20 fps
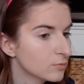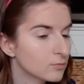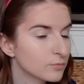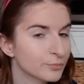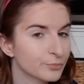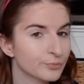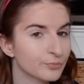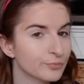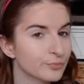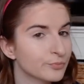
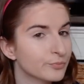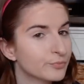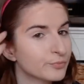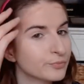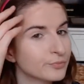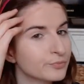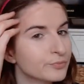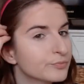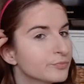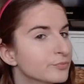
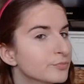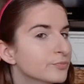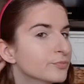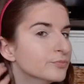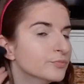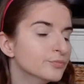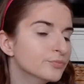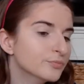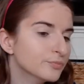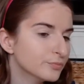
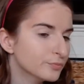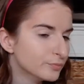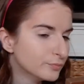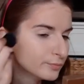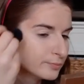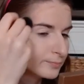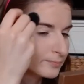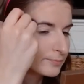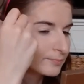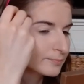
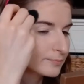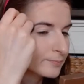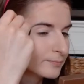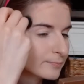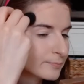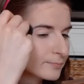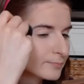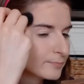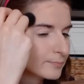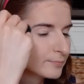
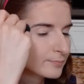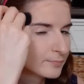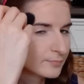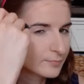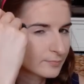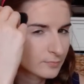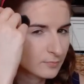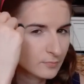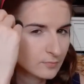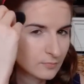
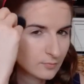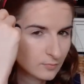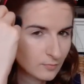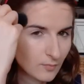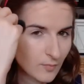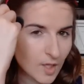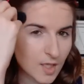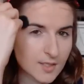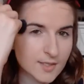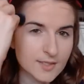
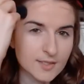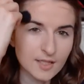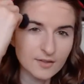It's